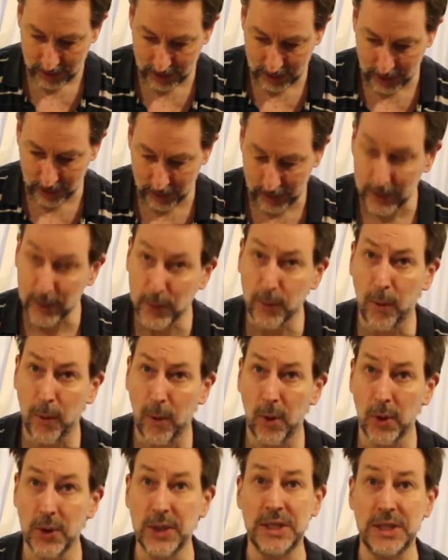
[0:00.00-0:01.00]
and
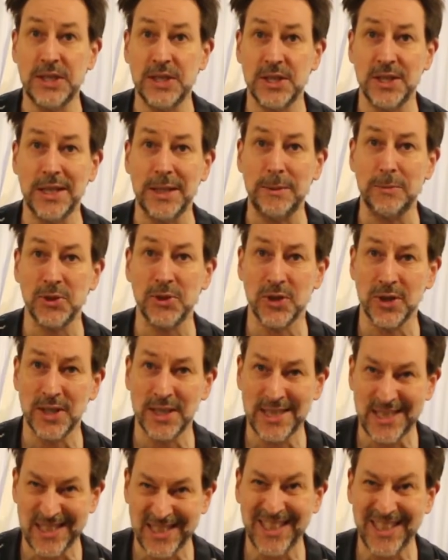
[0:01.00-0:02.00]
quality sleep. So
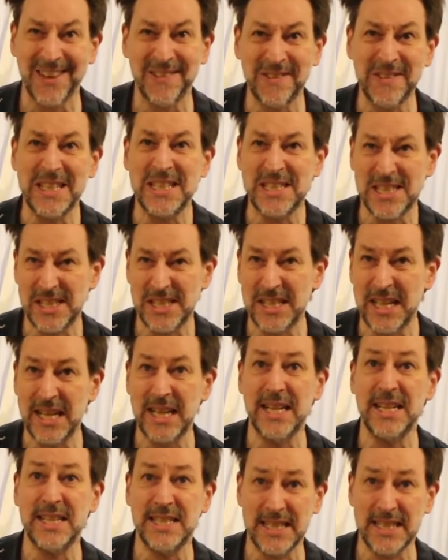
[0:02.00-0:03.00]
the stuff that's
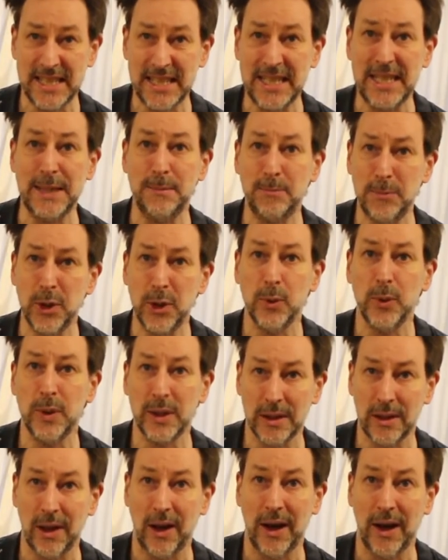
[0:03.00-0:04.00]
needed to keep you
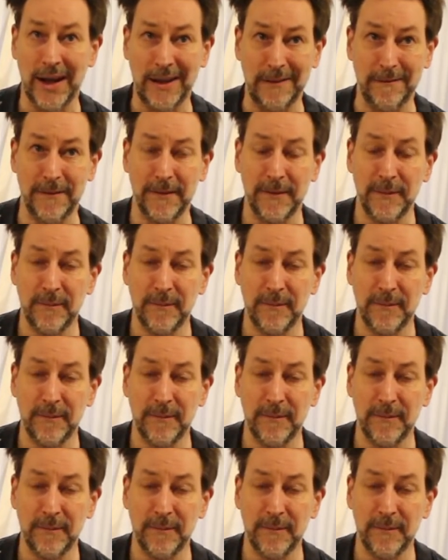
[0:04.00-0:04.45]
alive.